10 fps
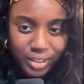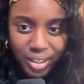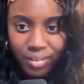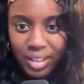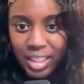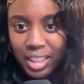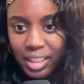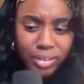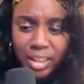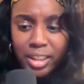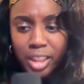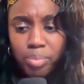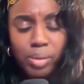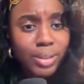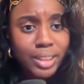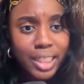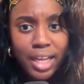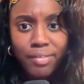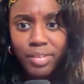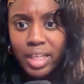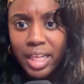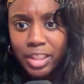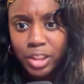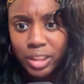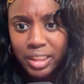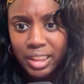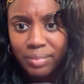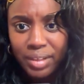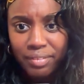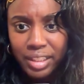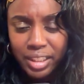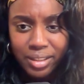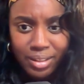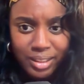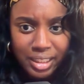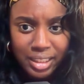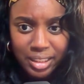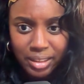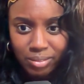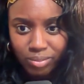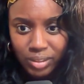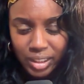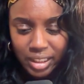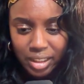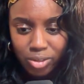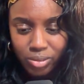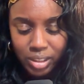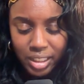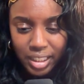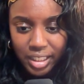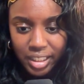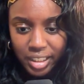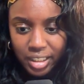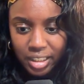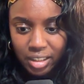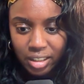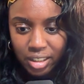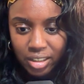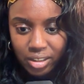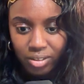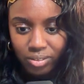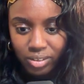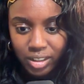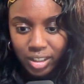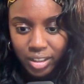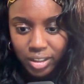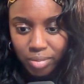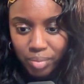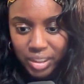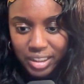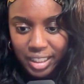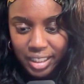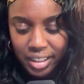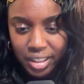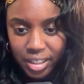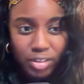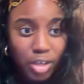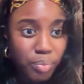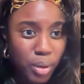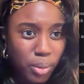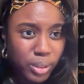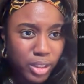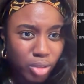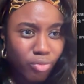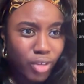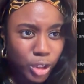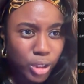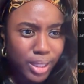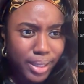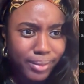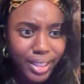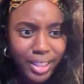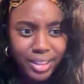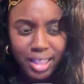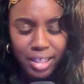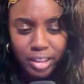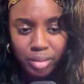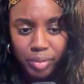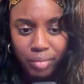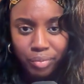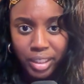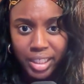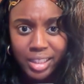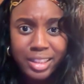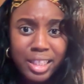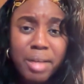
So it's a good prototype. As you can see, when I'm clicking on it, it doesn't really do anything here. So there are some missing components or functionalities that needs to be in place.